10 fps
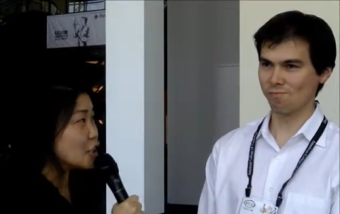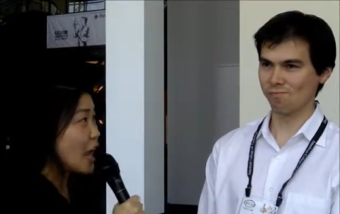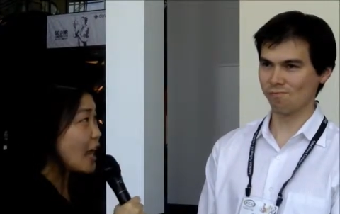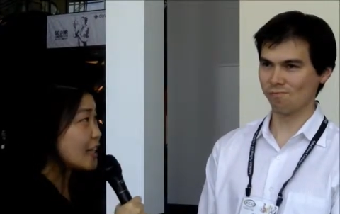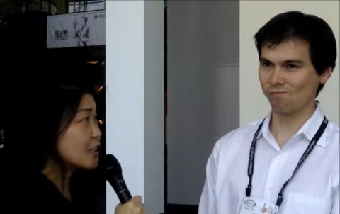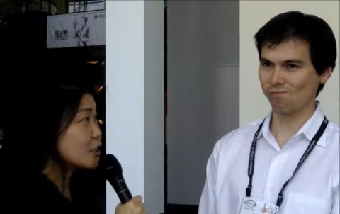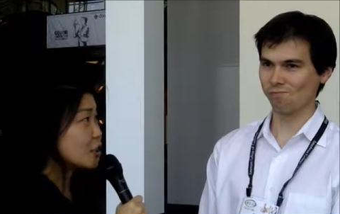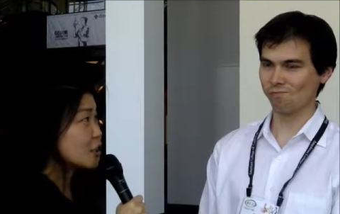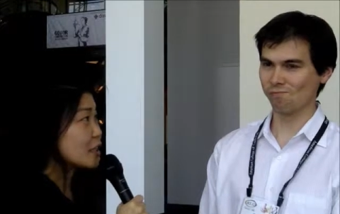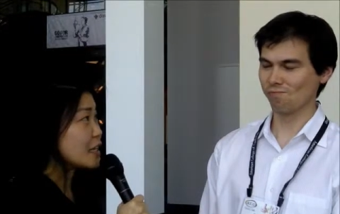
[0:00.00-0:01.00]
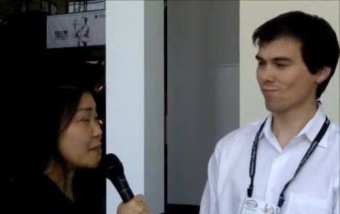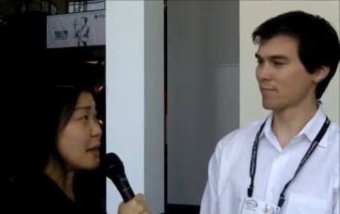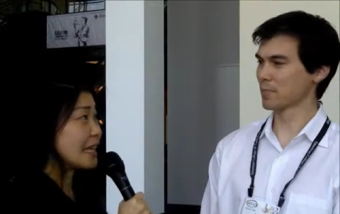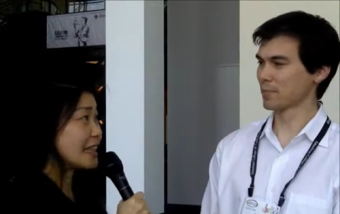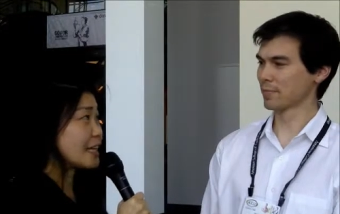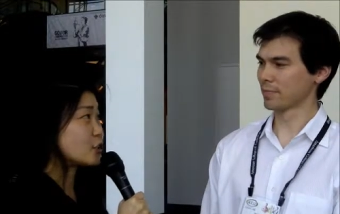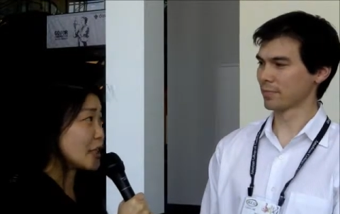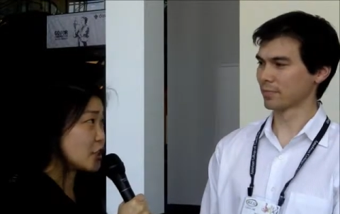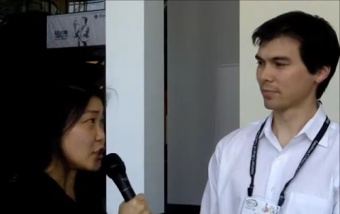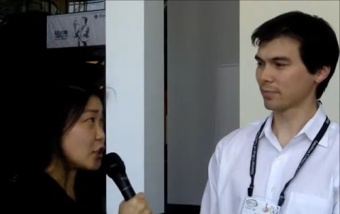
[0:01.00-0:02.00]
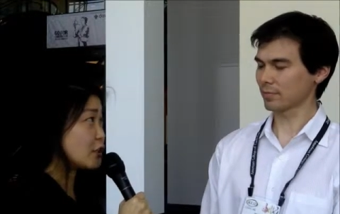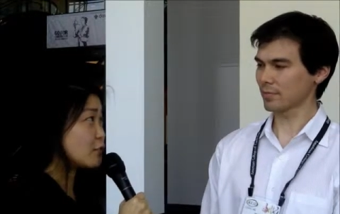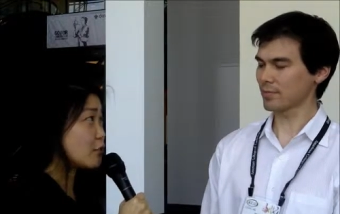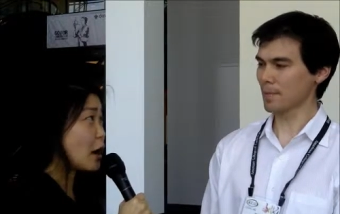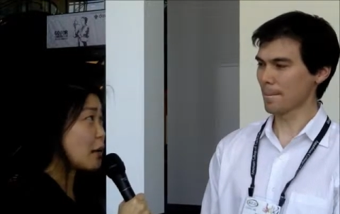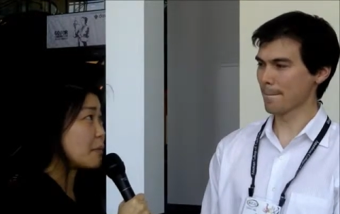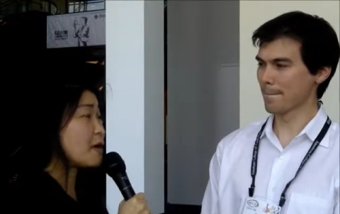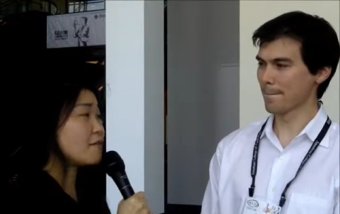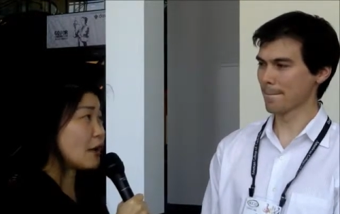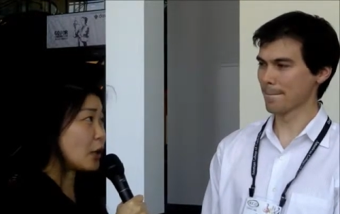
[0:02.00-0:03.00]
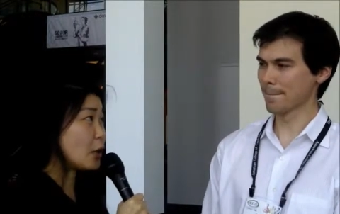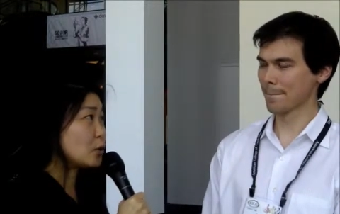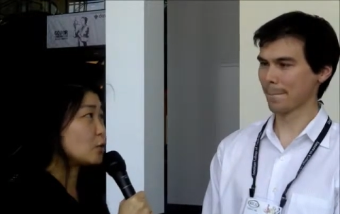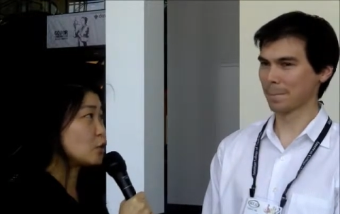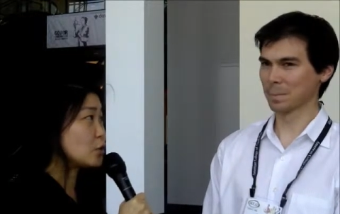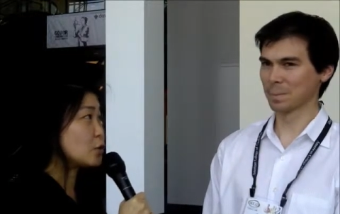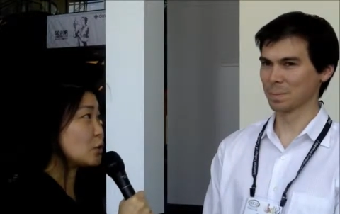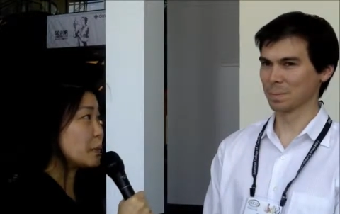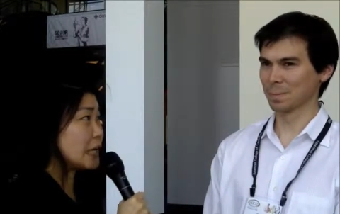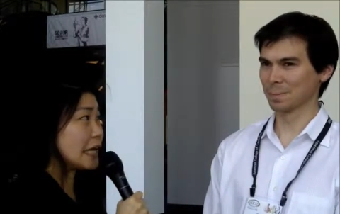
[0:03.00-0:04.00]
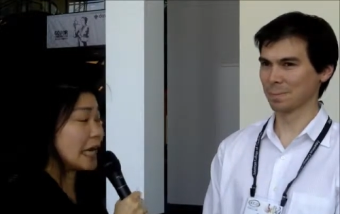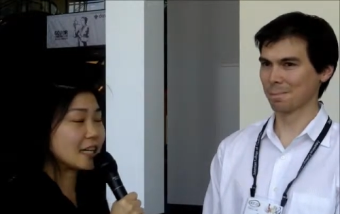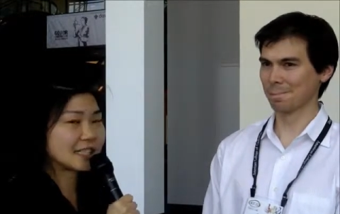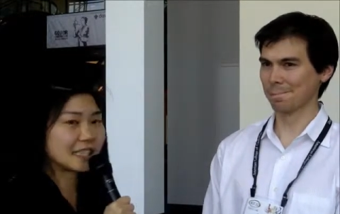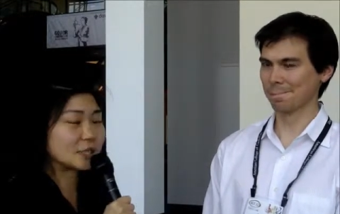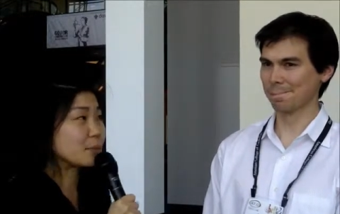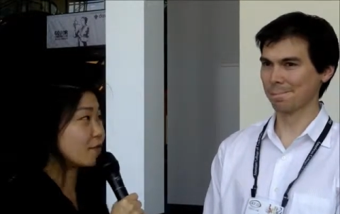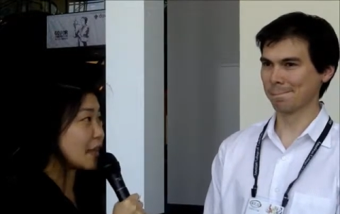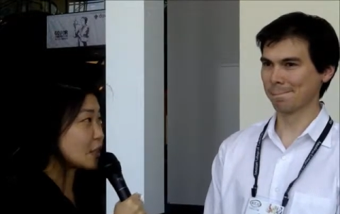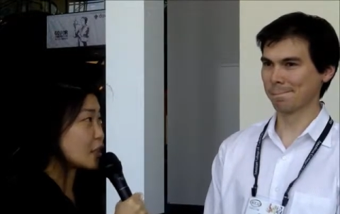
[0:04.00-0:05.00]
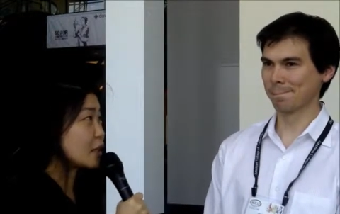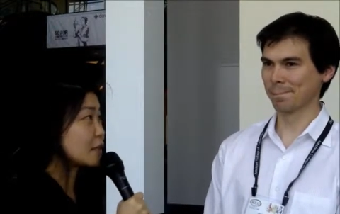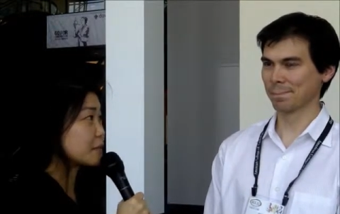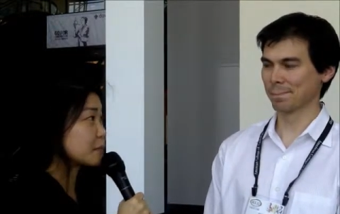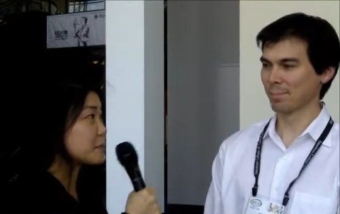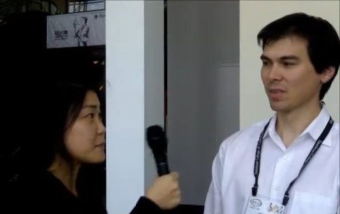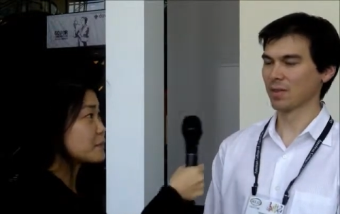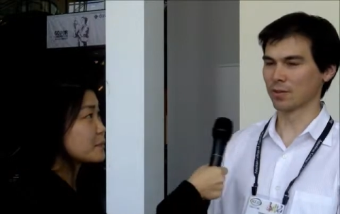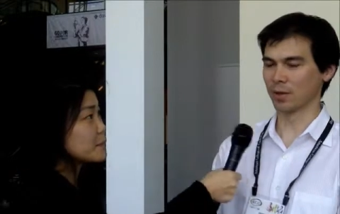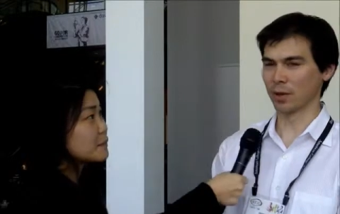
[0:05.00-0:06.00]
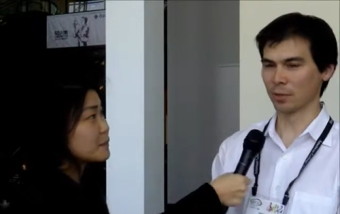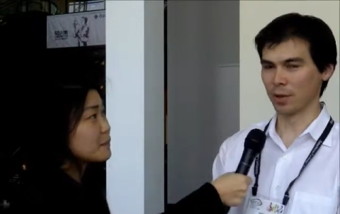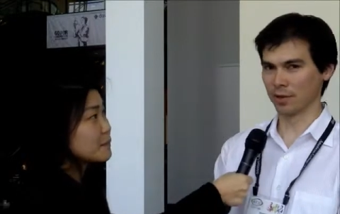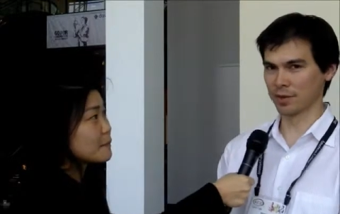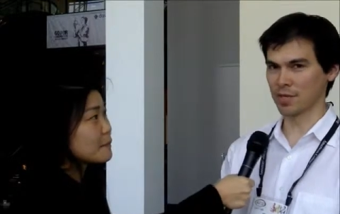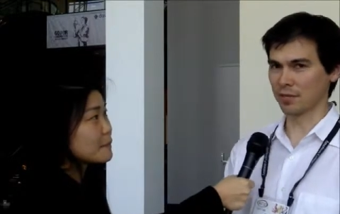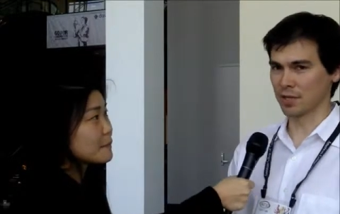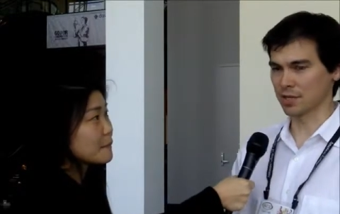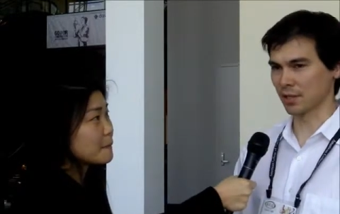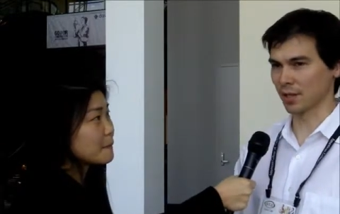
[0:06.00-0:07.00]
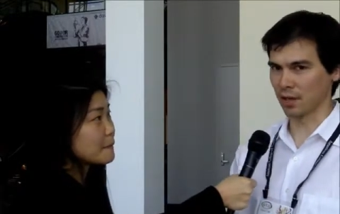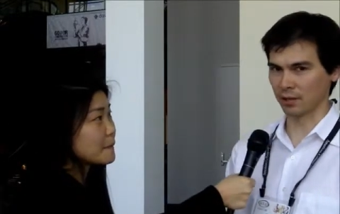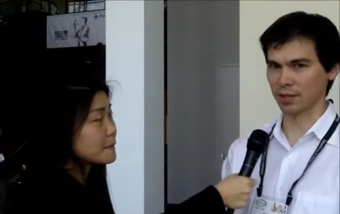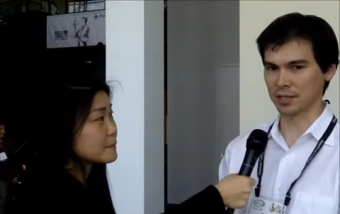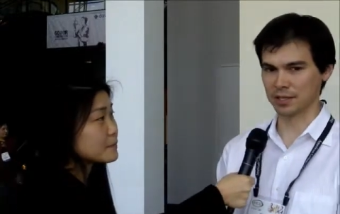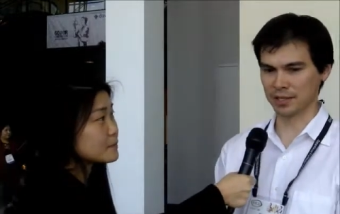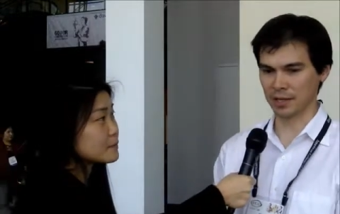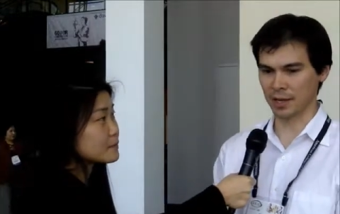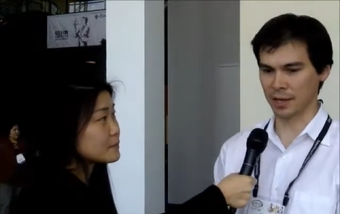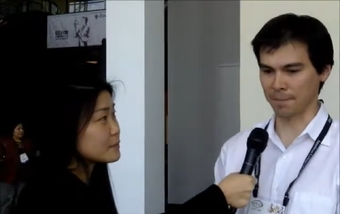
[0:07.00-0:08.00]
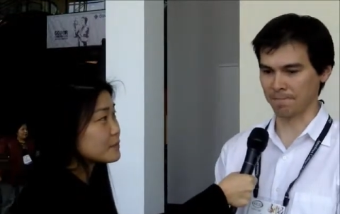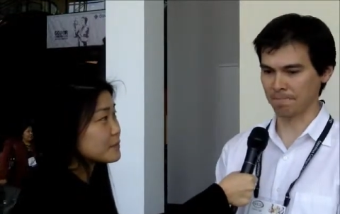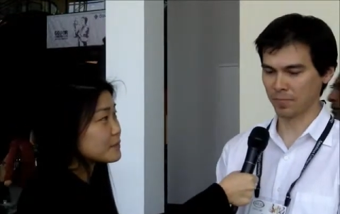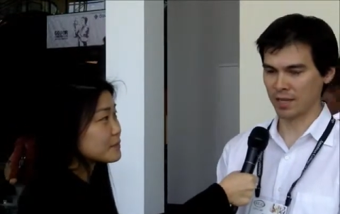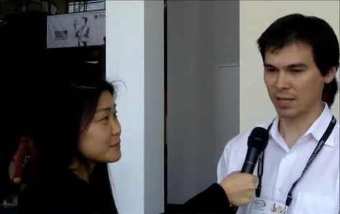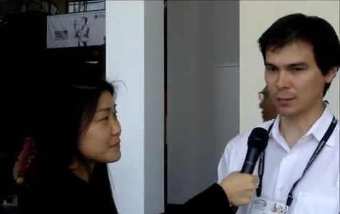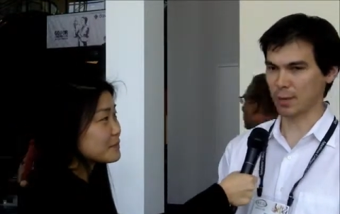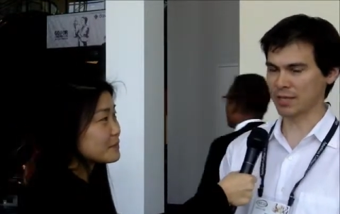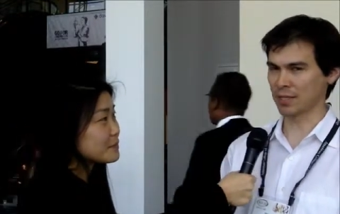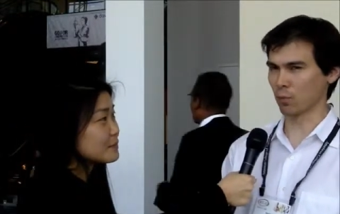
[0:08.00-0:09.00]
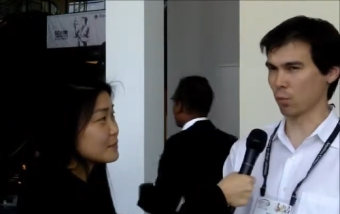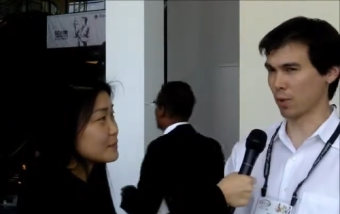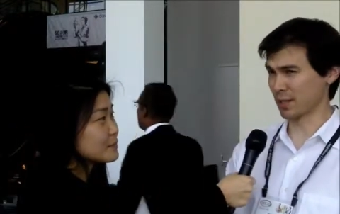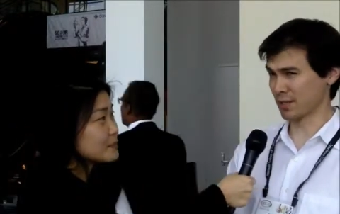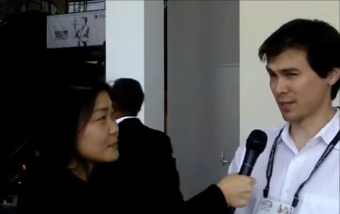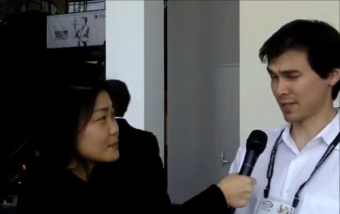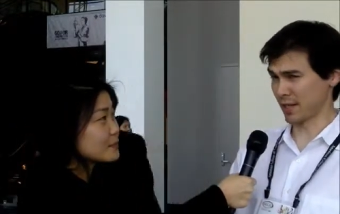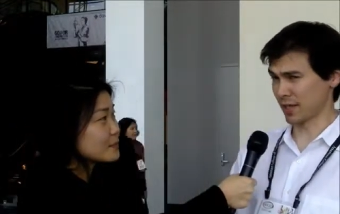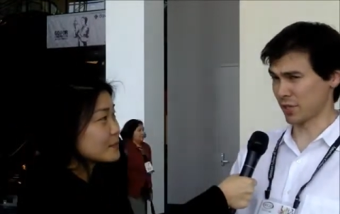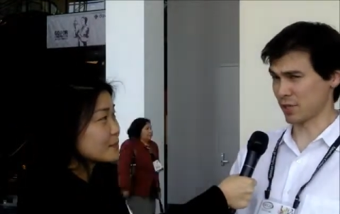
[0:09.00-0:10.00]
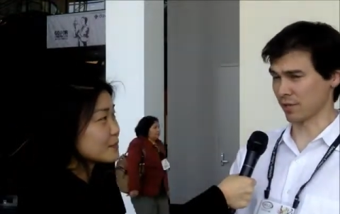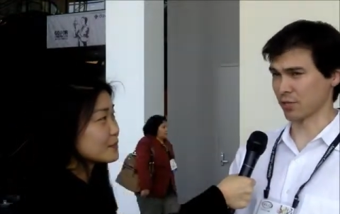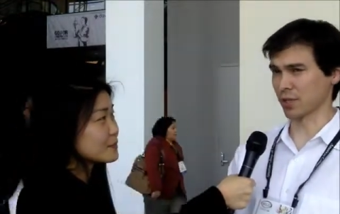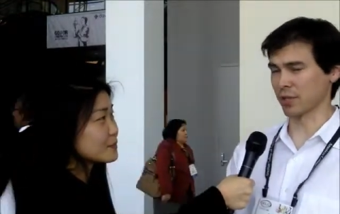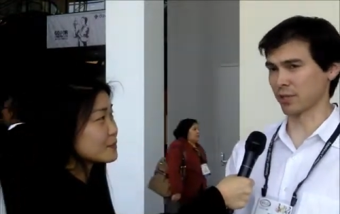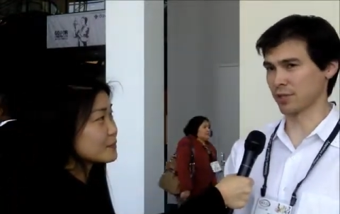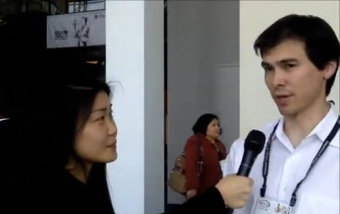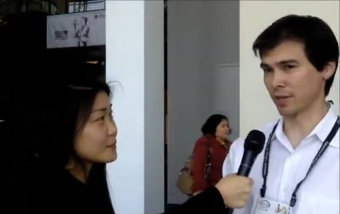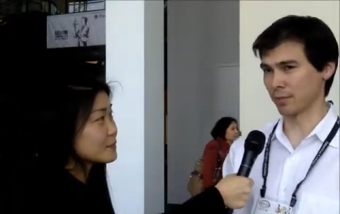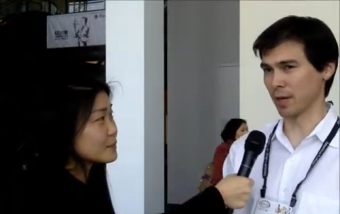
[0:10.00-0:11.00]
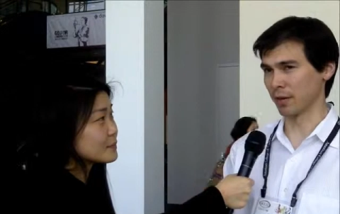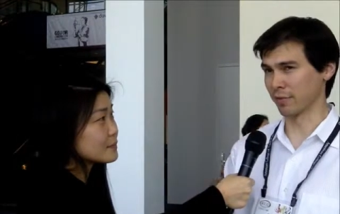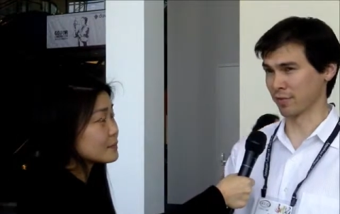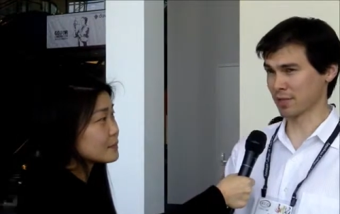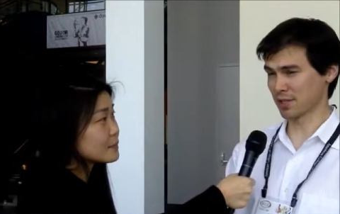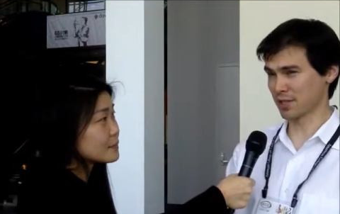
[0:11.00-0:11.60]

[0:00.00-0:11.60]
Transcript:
Speaker 1: challenge in making that transition from fellow to being an assistant professor?
Speaker 2: Right, well, there's obviously a long list. It depends on what stage of training you're talking about. The first